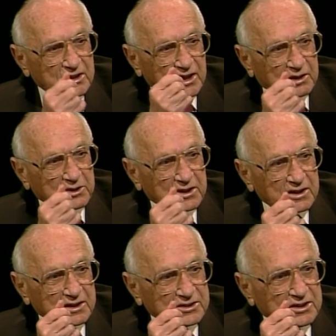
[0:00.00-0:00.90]
They would
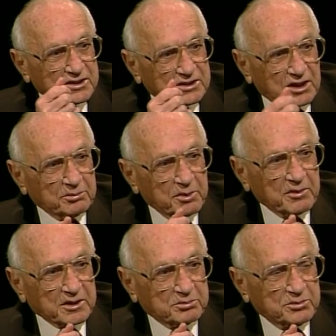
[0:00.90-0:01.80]
dump
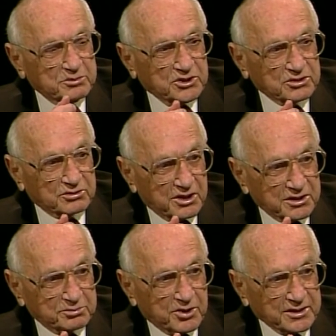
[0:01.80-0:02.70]
them at
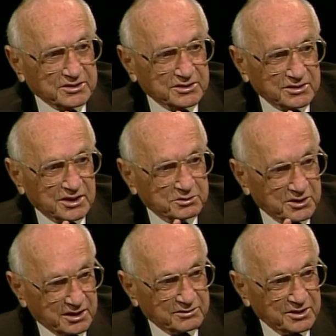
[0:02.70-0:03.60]
distressed prices. They
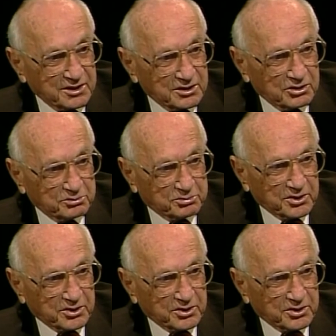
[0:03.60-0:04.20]
would have low